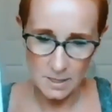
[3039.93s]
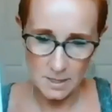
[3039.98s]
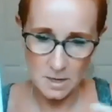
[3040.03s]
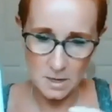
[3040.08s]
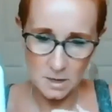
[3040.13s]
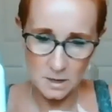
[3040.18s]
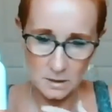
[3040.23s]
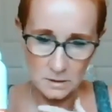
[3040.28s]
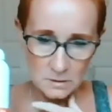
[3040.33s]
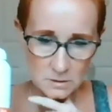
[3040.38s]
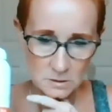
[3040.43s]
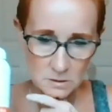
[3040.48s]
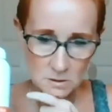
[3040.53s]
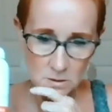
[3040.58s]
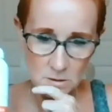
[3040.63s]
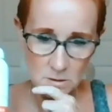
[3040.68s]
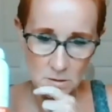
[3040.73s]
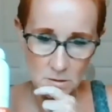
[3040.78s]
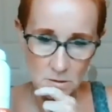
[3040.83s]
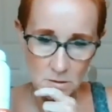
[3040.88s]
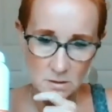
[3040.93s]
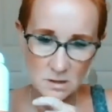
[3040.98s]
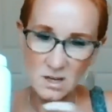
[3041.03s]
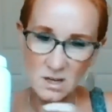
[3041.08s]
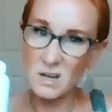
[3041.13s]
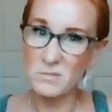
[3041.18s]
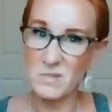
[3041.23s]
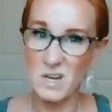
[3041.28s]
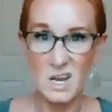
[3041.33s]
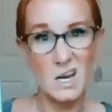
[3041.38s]
And
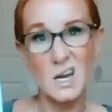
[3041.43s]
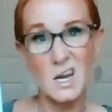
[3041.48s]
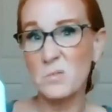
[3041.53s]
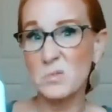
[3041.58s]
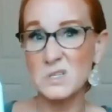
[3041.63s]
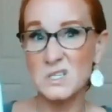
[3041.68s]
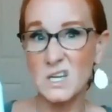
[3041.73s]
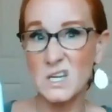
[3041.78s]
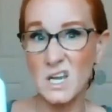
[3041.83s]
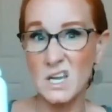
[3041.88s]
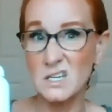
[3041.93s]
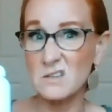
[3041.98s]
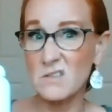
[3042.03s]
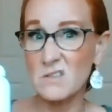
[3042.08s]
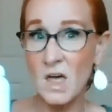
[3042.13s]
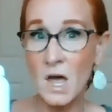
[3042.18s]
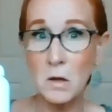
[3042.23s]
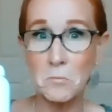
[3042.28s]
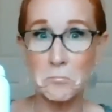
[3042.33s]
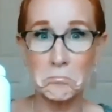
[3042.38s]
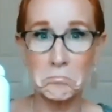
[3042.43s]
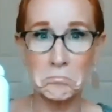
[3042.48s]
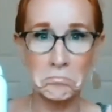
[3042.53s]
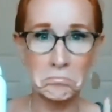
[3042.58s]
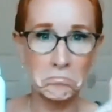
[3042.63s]
I'm not able to handle that.